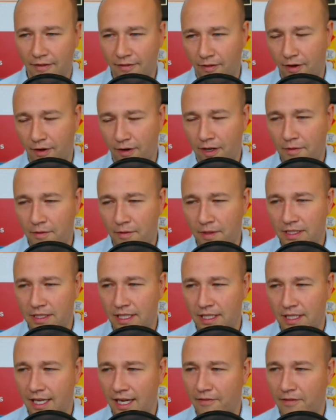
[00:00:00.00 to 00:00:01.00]
for it, which I
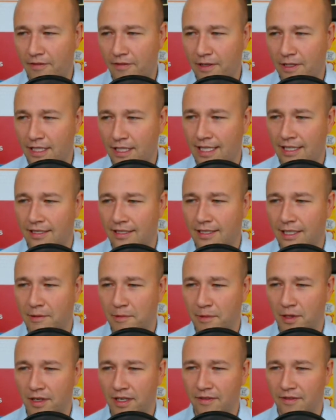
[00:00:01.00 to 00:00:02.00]
kind of feel guilty
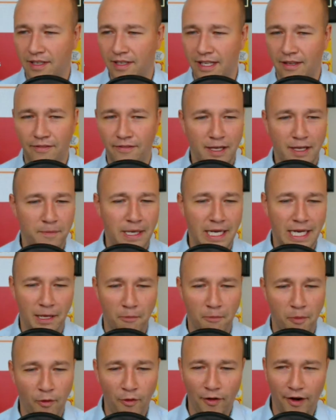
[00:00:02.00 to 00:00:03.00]
about even giving him any
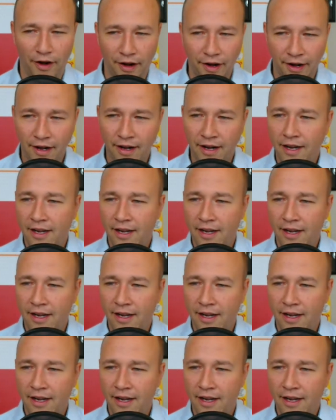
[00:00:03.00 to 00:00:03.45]
more.